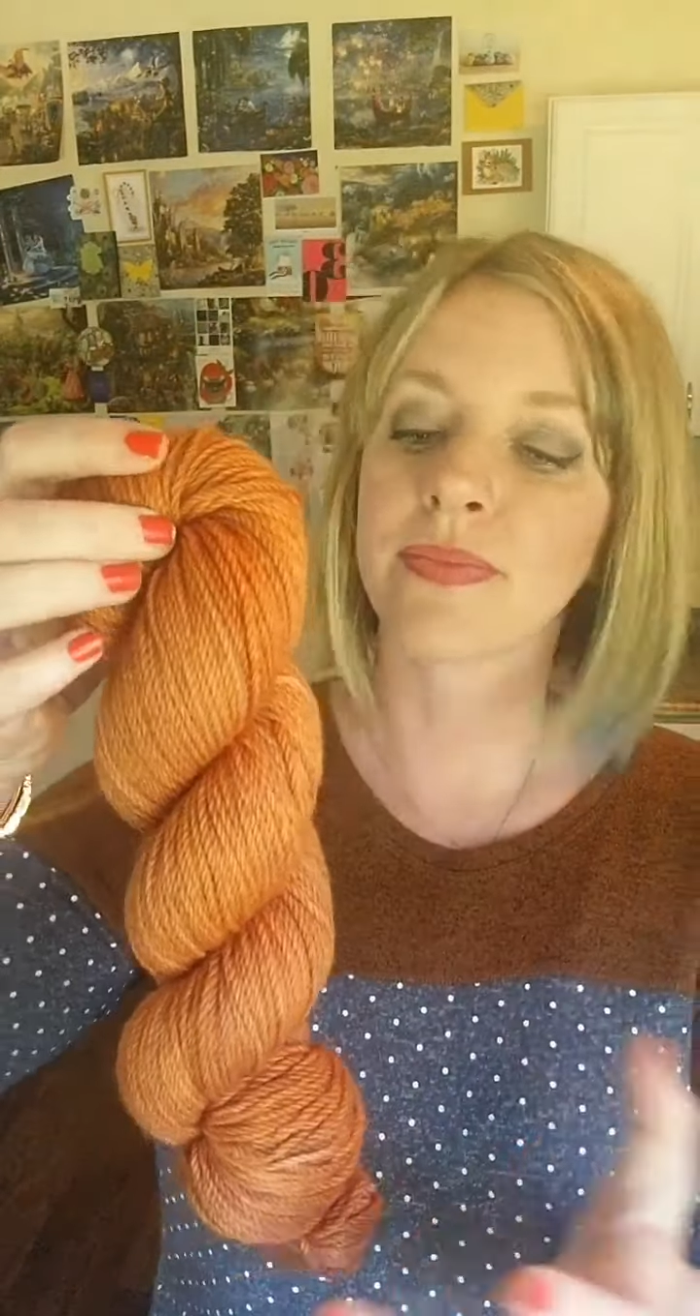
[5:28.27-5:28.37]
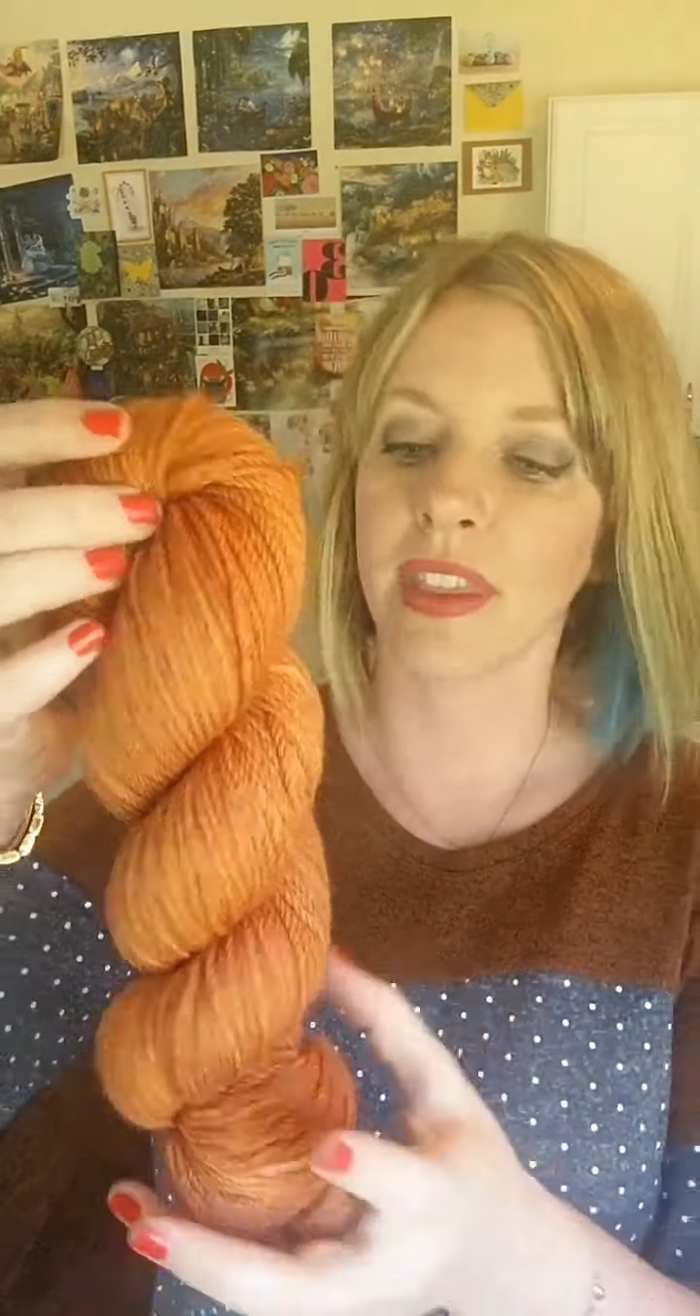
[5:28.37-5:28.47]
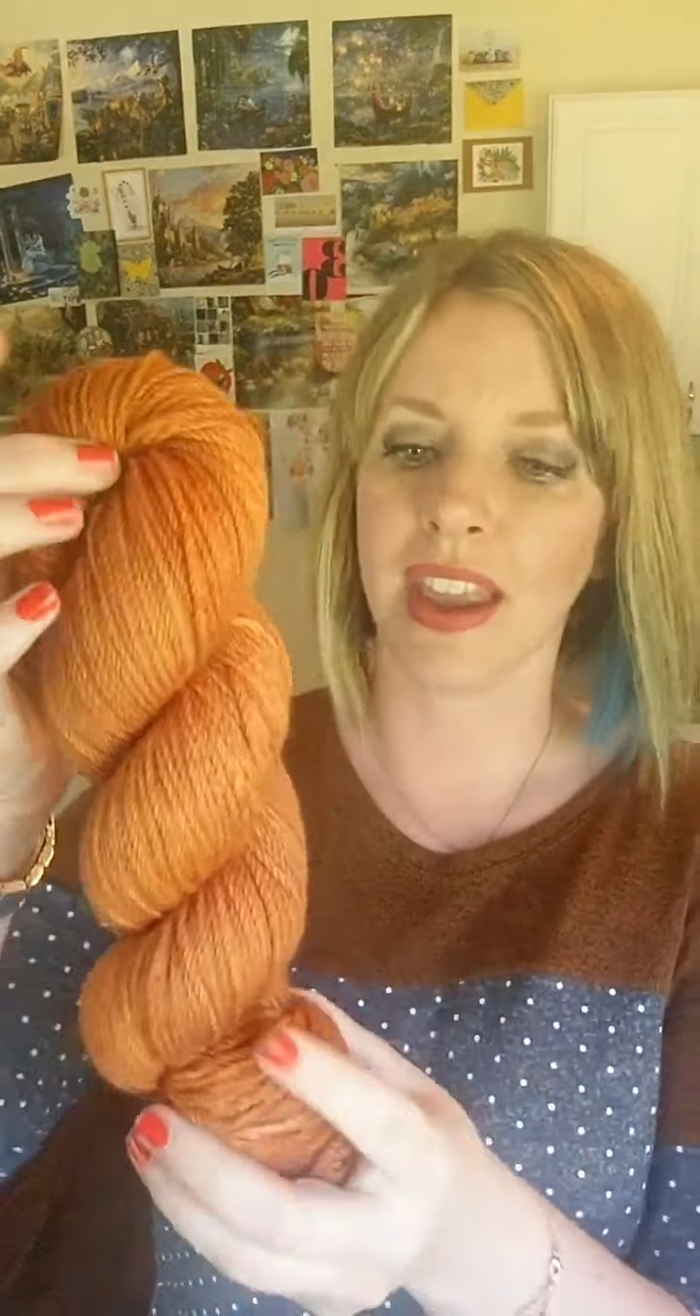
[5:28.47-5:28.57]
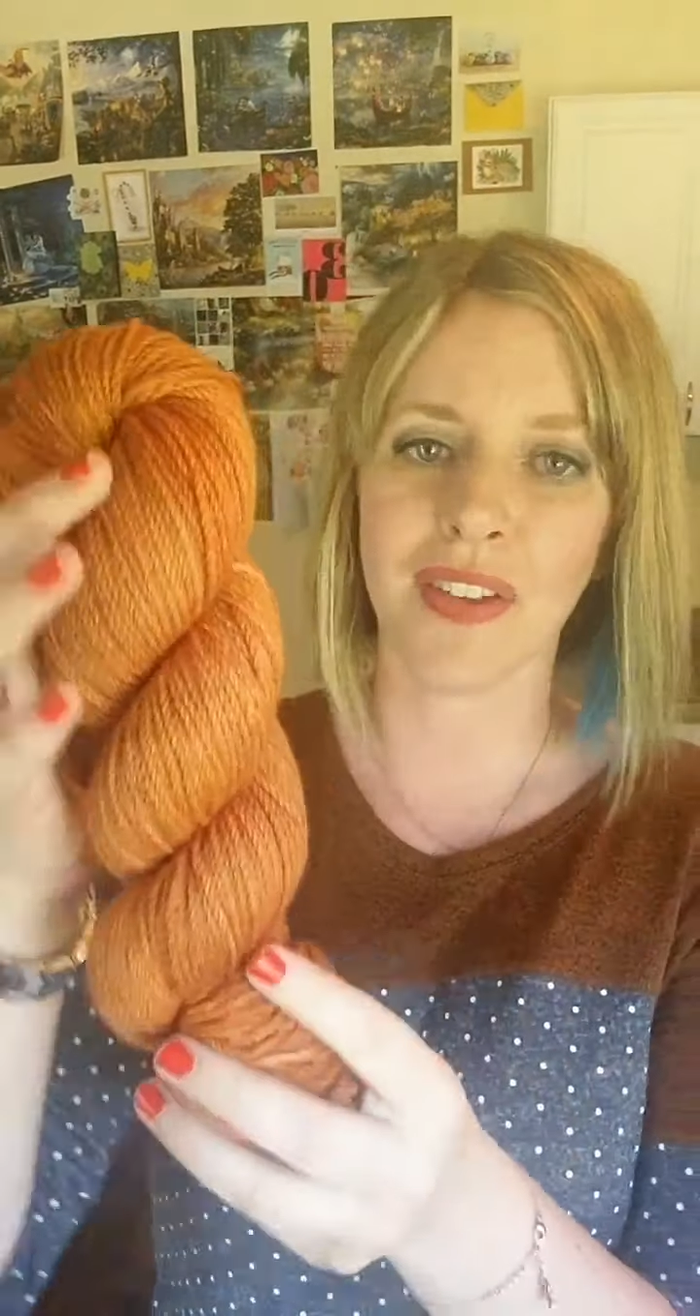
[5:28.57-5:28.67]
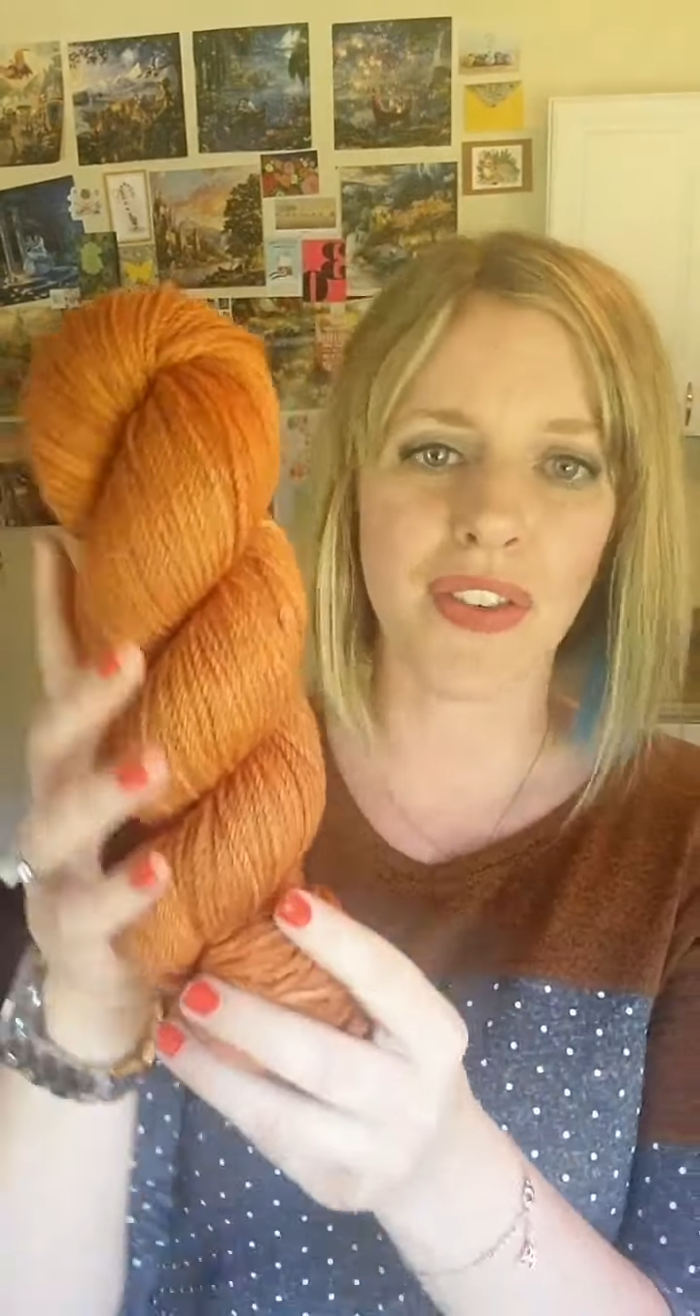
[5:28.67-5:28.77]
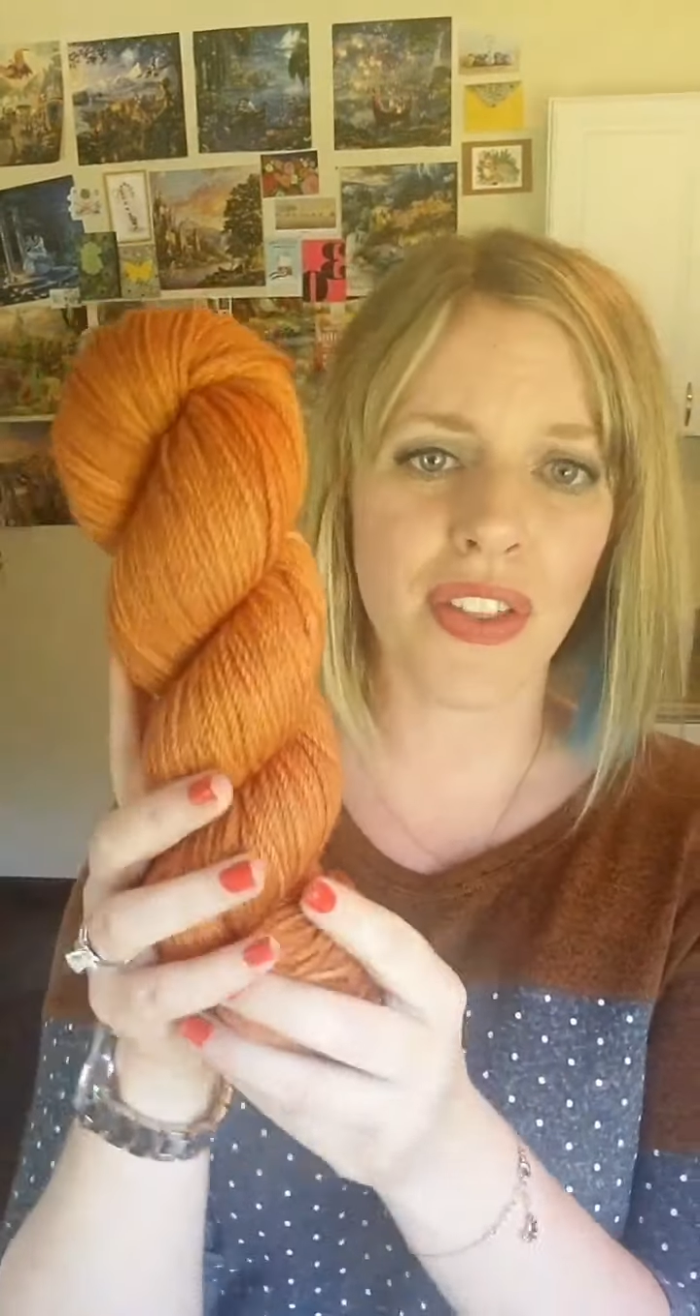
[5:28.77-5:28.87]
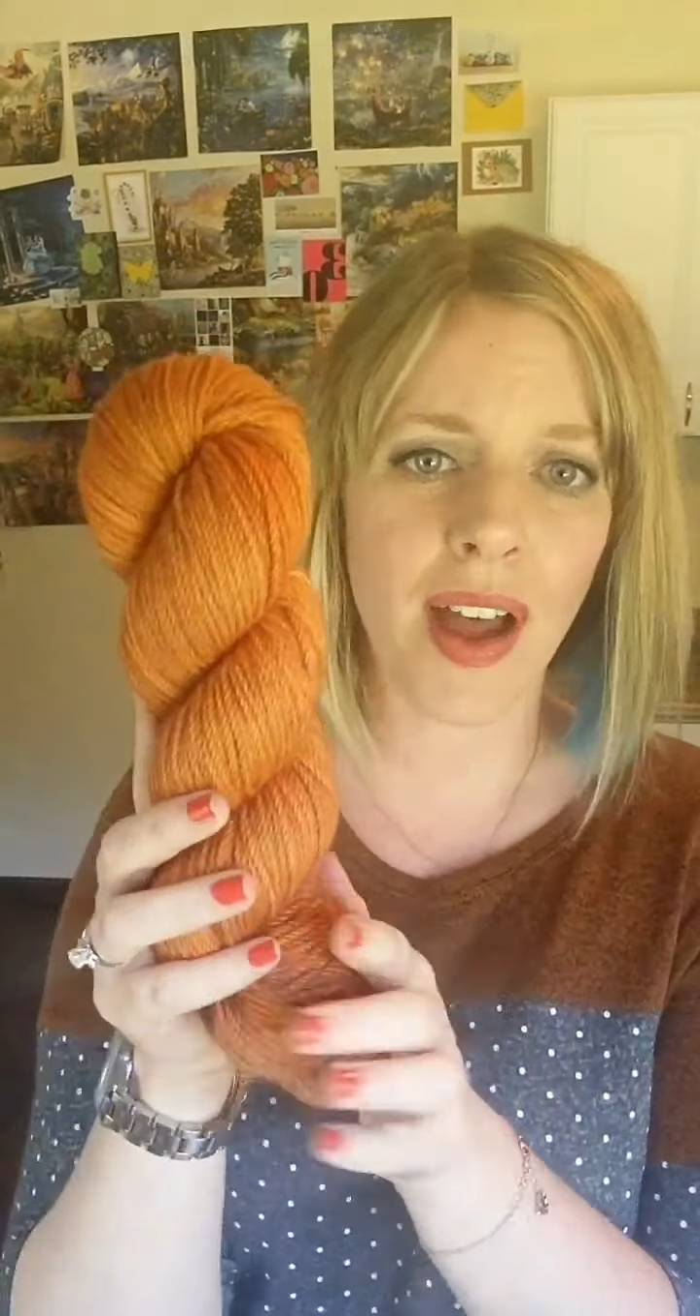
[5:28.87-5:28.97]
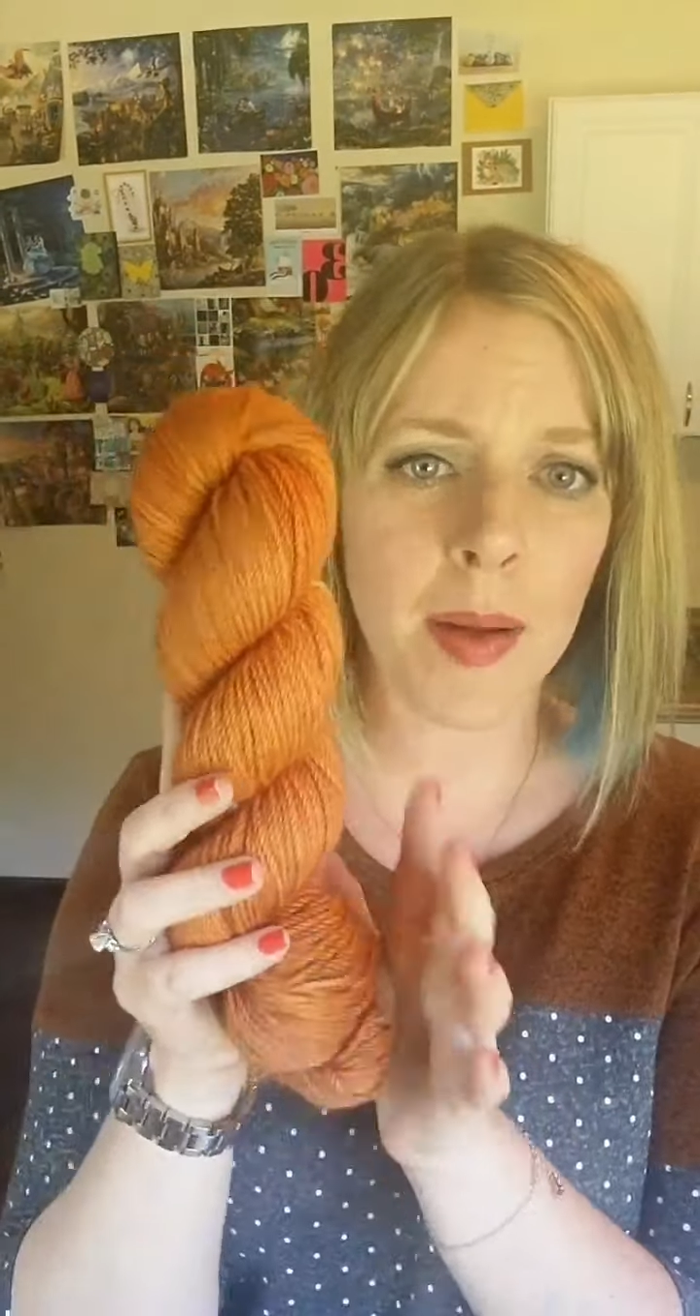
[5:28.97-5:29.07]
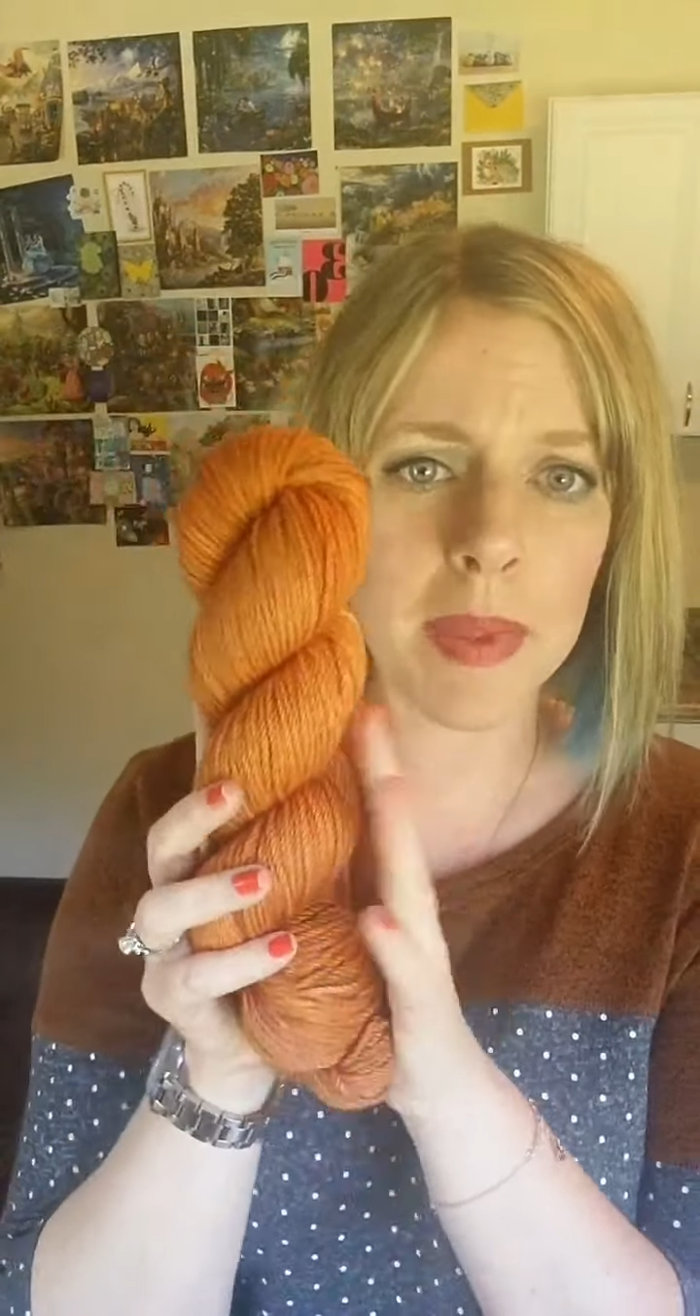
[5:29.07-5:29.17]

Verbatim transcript: thing for them,